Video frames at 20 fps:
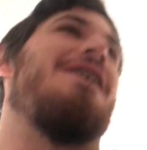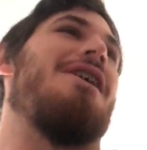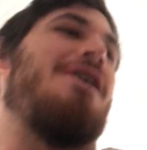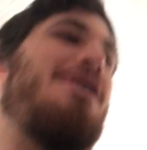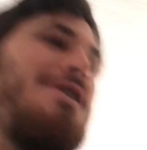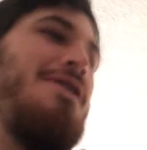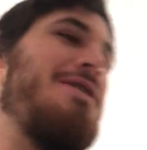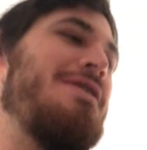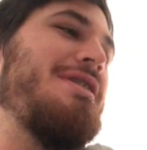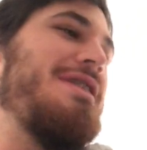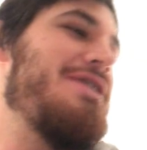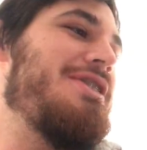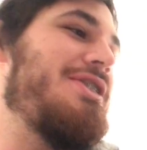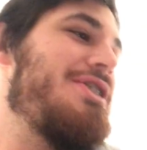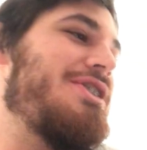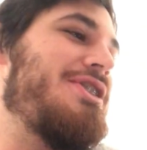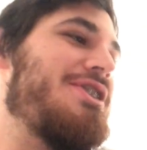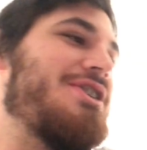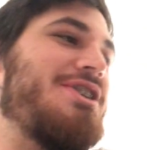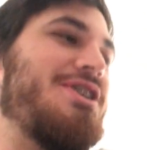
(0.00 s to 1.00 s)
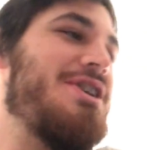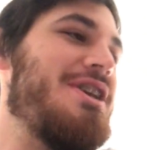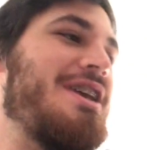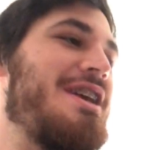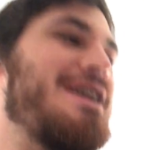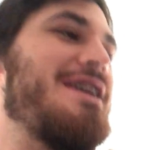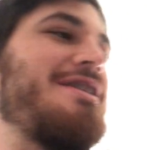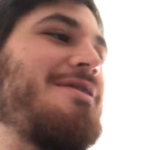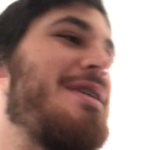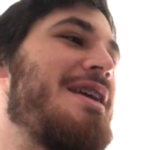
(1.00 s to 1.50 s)
all this
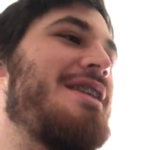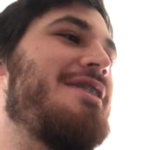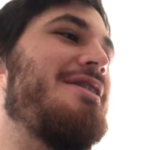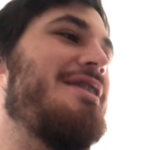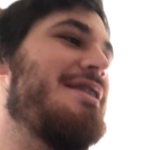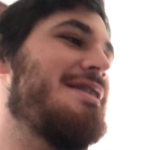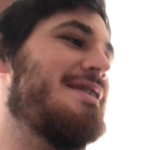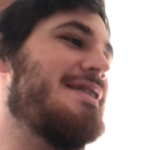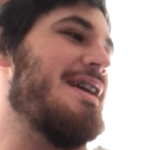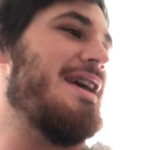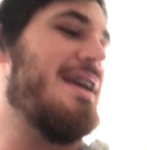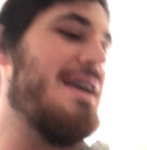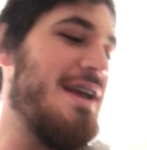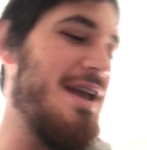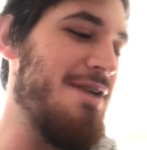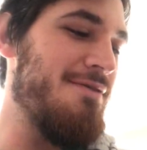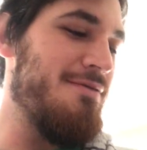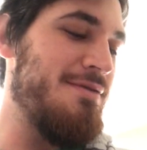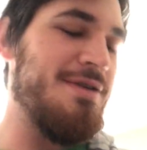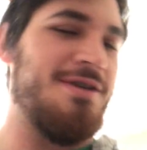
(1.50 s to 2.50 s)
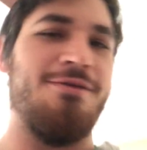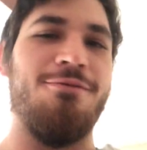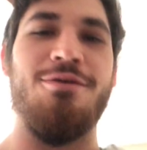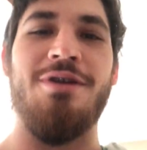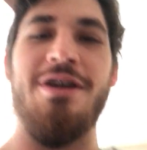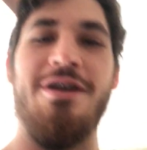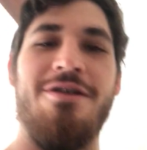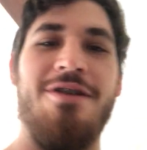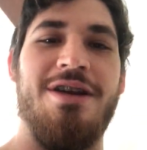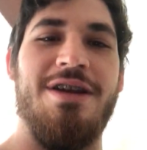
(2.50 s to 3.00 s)
shit, and it's like everyone's
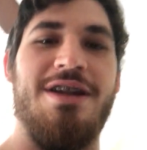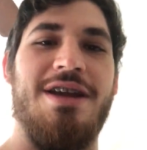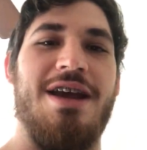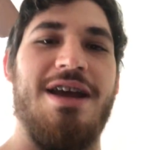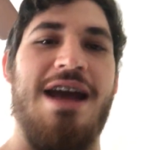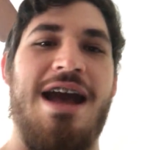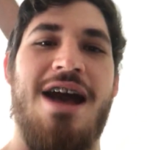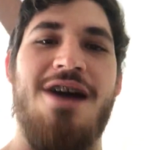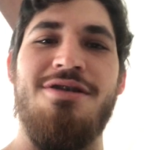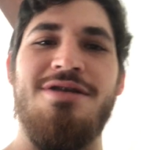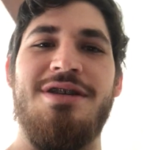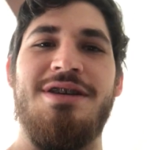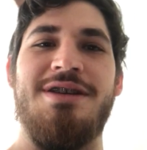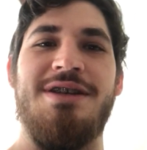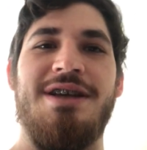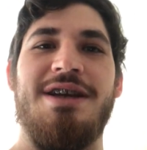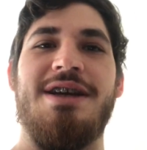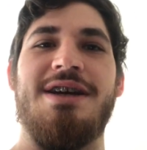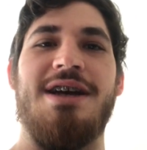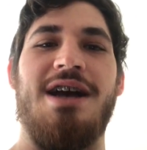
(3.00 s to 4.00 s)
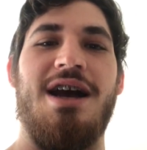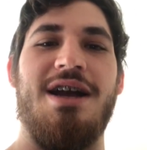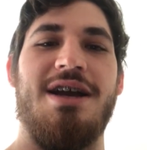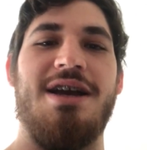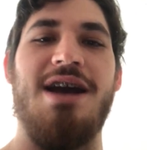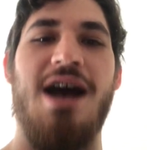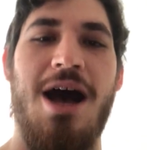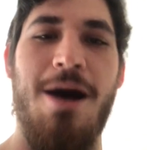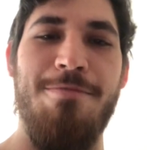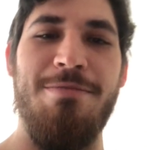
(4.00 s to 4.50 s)
wondering like how is he
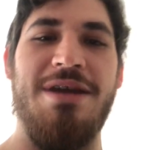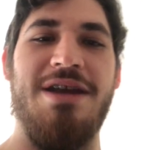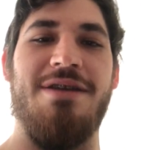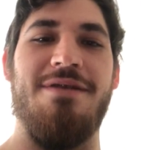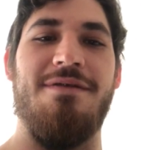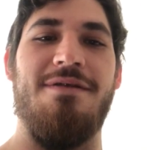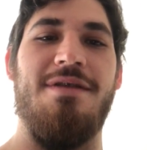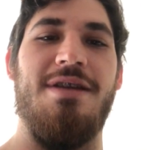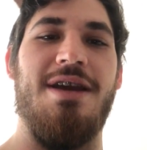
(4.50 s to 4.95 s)
coming?